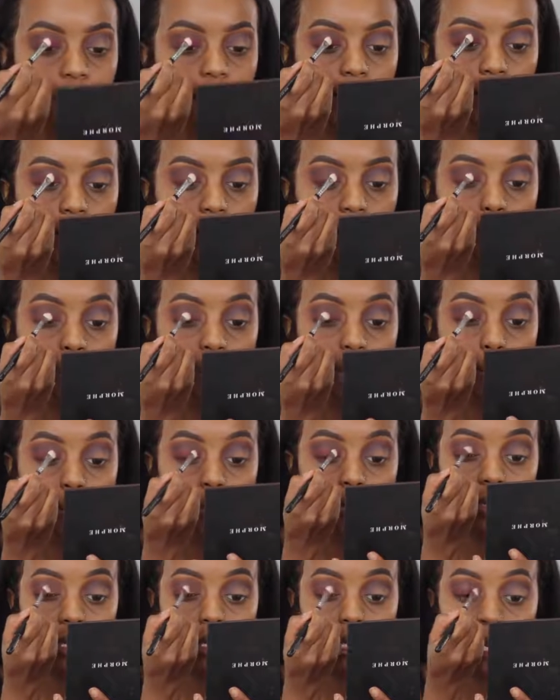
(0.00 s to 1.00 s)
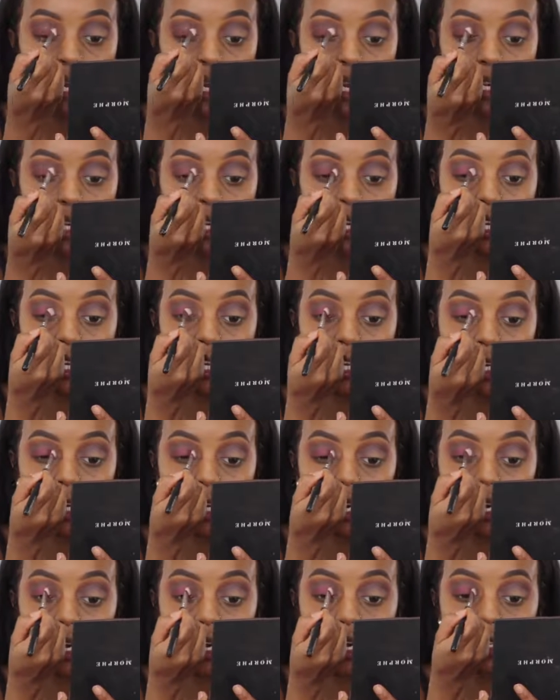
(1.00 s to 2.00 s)
Now I'm not putting any
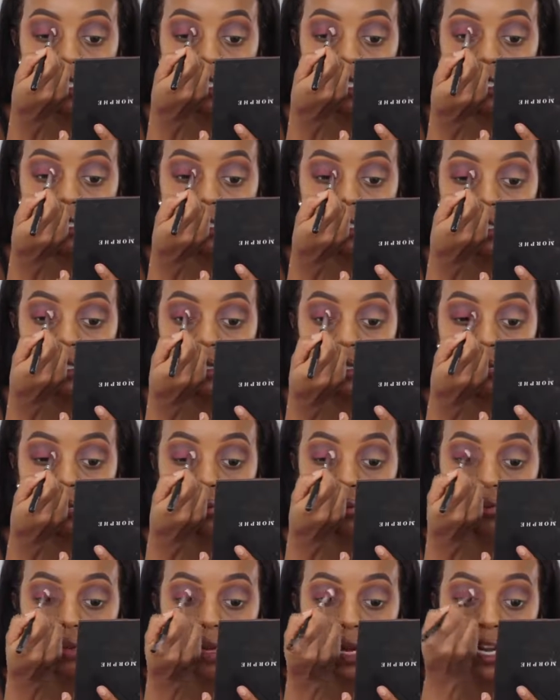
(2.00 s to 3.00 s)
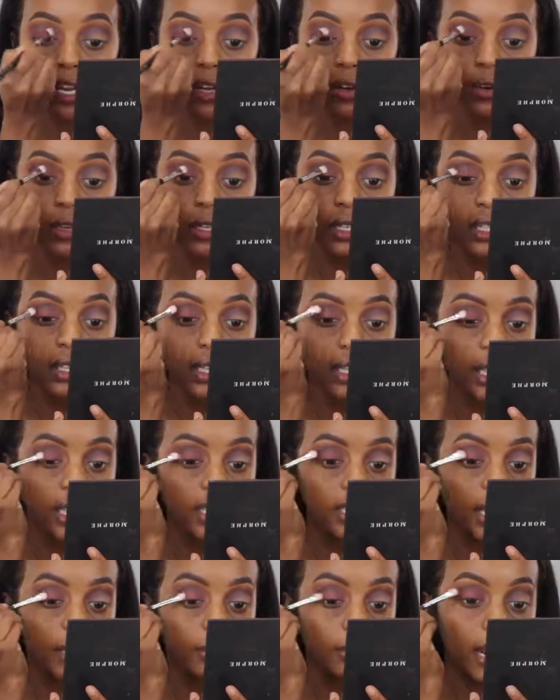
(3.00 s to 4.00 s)
spray or anything
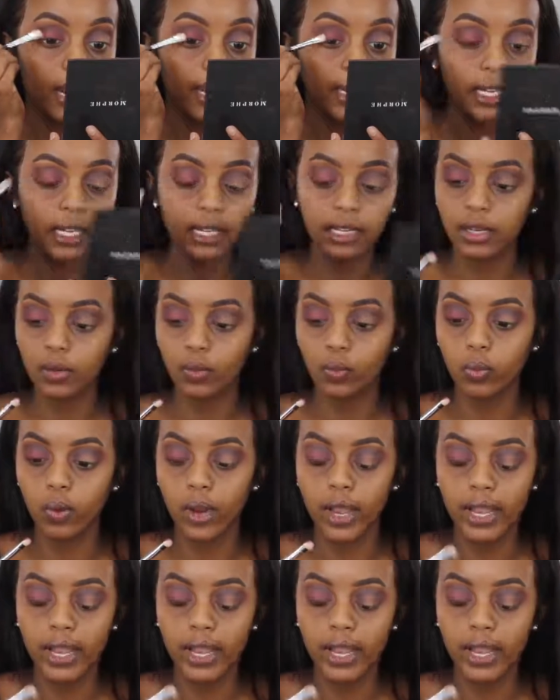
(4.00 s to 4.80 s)
like that. I'm not getting it